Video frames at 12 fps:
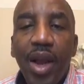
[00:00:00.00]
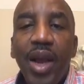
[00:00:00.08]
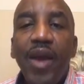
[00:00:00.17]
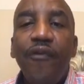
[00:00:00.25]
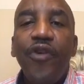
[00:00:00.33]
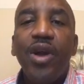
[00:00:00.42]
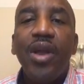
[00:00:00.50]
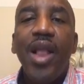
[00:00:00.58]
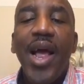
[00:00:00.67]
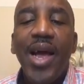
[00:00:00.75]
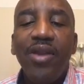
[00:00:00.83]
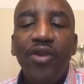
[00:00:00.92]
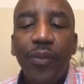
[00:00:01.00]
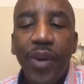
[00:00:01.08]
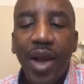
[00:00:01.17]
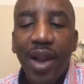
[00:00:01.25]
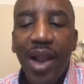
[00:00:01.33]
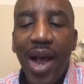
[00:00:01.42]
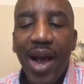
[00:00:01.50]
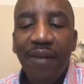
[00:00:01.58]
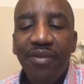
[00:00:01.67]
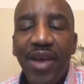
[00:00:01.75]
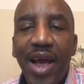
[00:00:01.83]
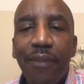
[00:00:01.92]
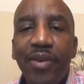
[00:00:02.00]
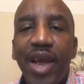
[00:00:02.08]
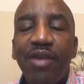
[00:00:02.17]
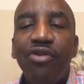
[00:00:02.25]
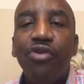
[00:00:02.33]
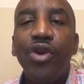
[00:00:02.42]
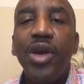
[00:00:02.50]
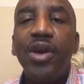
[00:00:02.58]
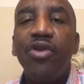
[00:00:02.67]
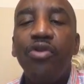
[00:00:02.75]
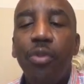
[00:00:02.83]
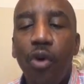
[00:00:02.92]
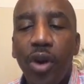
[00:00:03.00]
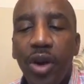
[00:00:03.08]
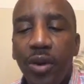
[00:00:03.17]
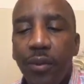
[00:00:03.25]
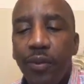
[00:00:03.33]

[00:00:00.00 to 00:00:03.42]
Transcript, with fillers: If you're glad to be alive, tap that screen this morning.